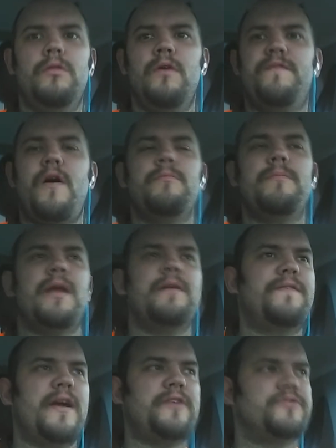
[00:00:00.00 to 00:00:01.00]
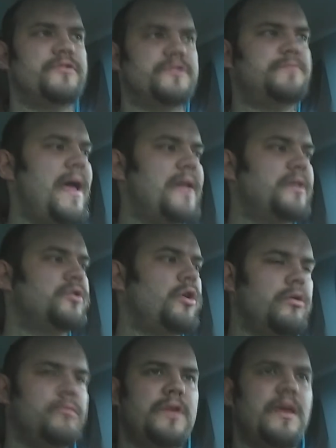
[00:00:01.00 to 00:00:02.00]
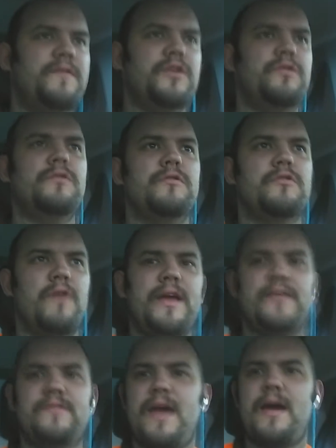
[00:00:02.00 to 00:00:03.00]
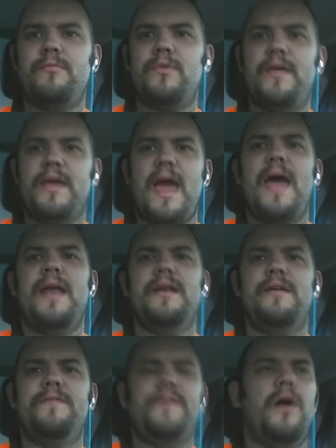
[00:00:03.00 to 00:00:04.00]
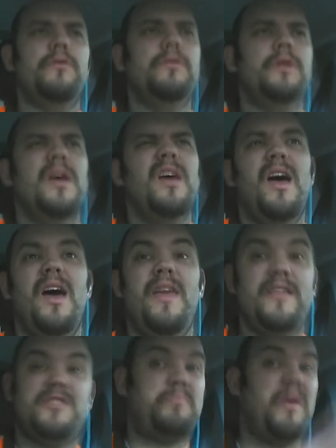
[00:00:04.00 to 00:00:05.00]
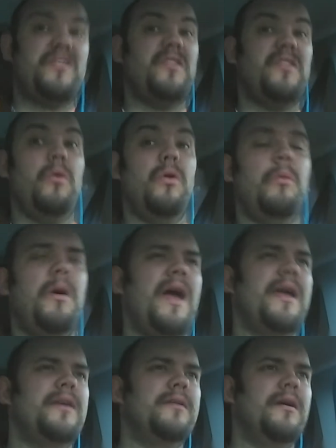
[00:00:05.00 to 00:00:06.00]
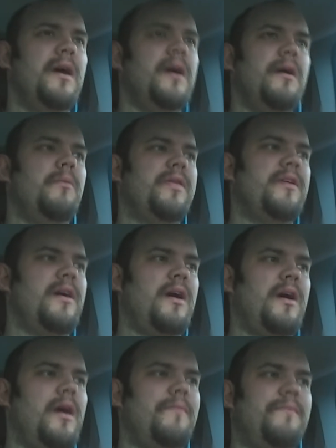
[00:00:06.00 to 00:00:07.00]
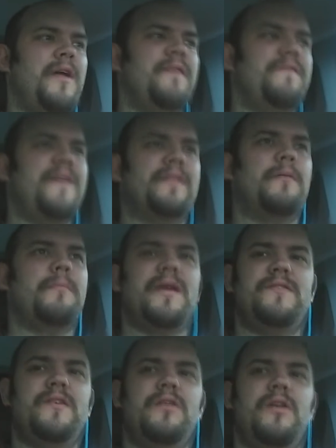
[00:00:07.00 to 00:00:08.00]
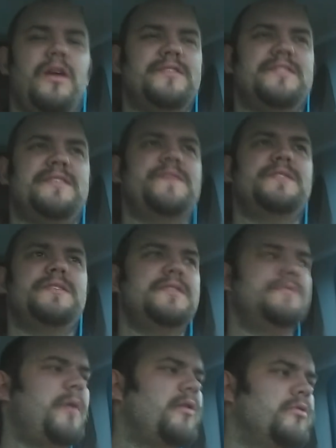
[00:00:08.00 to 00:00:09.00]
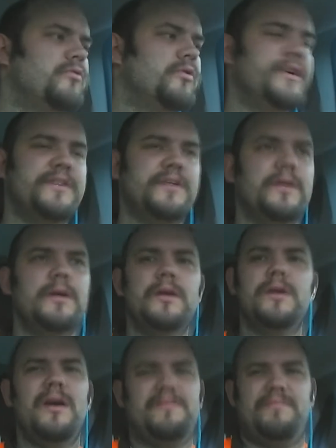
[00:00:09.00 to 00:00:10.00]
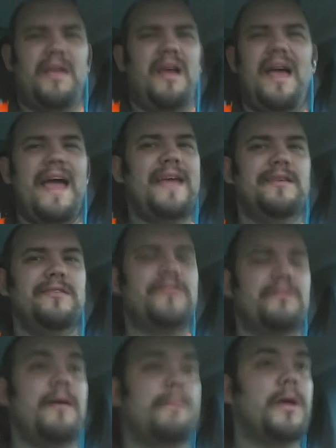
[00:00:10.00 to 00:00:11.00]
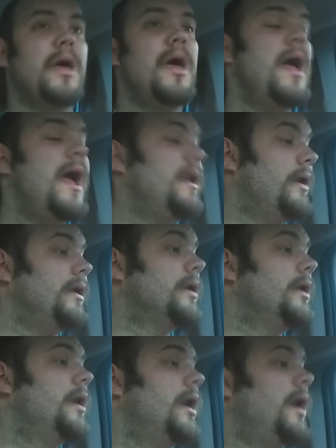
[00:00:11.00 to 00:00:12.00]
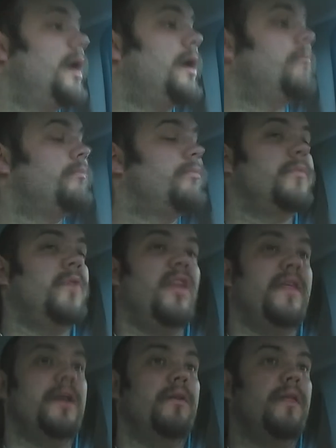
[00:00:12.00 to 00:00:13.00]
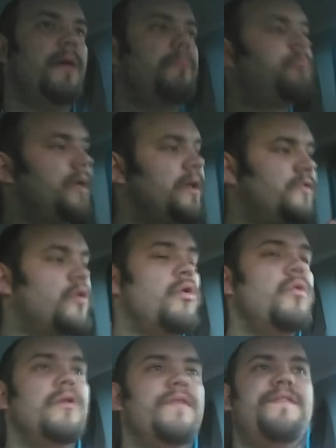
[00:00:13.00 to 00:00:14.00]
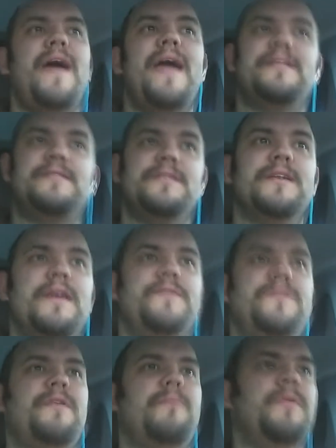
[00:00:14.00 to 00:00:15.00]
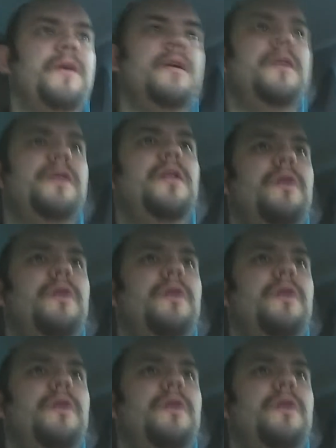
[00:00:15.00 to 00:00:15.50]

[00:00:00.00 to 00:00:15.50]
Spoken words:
phone manufacturers spend on giving you the greatest camera they can in a phone, and then just pissing it all away with an effect that makes it look like a 70s Polaroid. I hate Instagram. Anyway, neither here nor there, but it's a cool effect that gives something, you know,